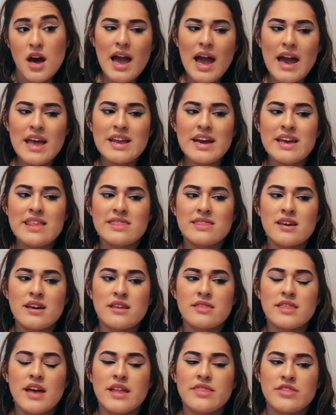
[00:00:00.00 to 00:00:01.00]
And I
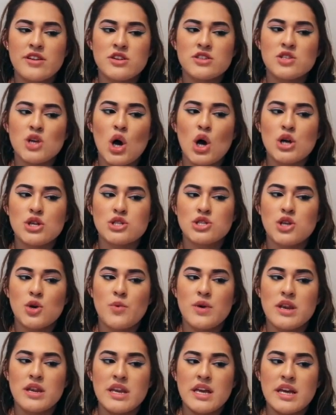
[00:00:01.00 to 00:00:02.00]
think that there's
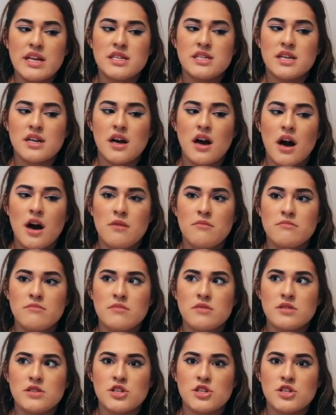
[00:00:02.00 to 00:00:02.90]
also a need to come